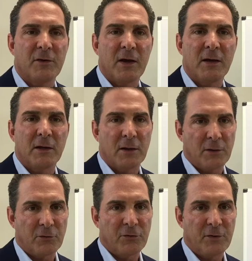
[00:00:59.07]
day in
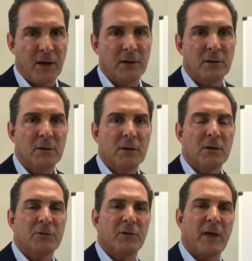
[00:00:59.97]
another state.
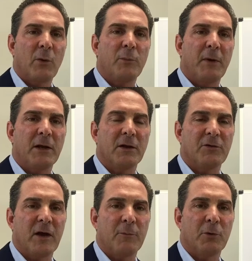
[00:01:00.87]
So that would be an
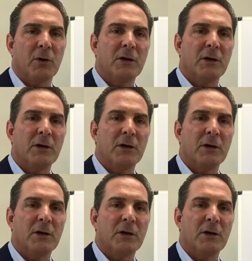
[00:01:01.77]
example.